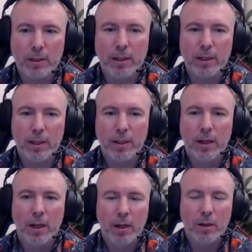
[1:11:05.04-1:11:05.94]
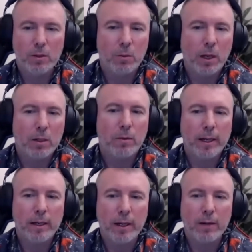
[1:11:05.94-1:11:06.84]
And so we are
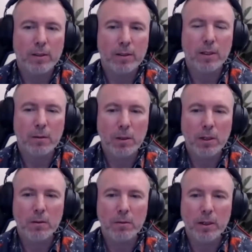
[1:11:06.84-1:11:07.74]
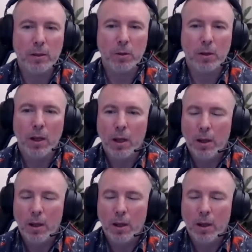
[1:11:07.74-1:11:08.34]
tracking everything really, really good.